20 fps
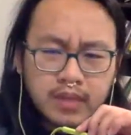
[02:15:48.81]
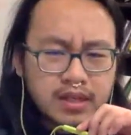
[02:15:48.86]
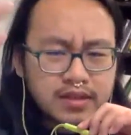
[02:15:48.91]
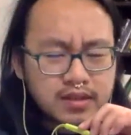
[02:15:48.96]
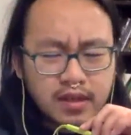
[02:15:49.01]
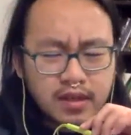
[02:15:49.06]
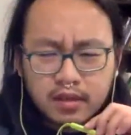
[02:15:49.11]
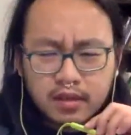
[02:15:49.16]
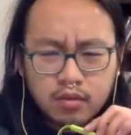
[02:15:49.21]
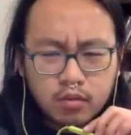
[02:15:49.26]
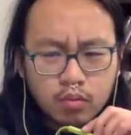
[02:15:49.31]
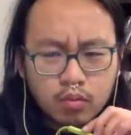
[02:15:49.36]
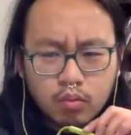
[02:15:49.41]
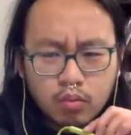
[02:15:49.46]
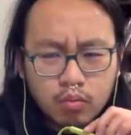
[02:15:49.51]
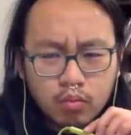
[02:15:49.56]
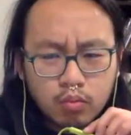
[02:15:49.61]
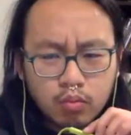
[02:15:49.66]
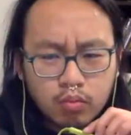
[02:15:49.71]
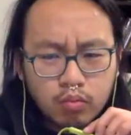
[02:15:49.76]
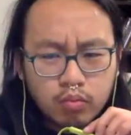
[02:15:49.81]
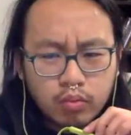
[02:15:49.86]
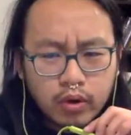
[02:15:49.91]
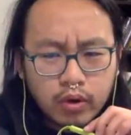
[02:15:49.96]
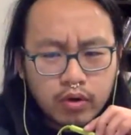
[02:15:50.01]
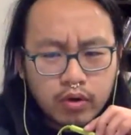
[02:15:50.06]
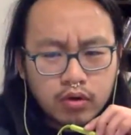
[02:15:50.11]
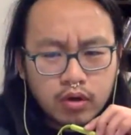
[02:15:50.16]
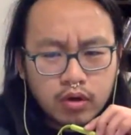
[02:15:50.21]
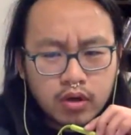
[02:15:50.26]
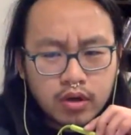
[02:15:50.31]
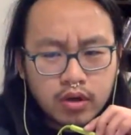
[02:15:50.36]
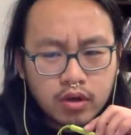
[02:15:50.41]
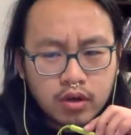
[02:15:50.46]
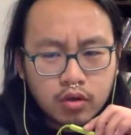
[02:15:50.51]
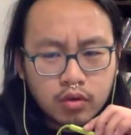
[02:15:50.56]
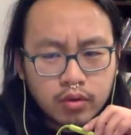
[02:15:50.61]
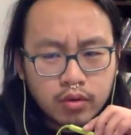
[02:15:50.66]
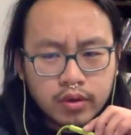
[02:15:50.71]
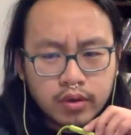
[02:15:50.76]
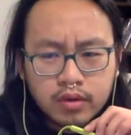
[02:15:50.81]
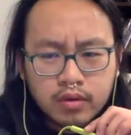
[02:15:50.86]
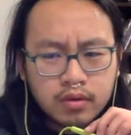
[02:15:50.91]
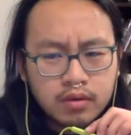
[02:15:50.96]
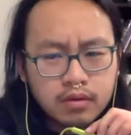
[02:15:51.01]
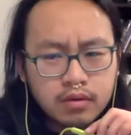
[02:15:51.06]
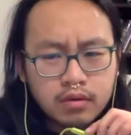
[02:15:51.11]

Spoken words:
Is that where you're kind of going?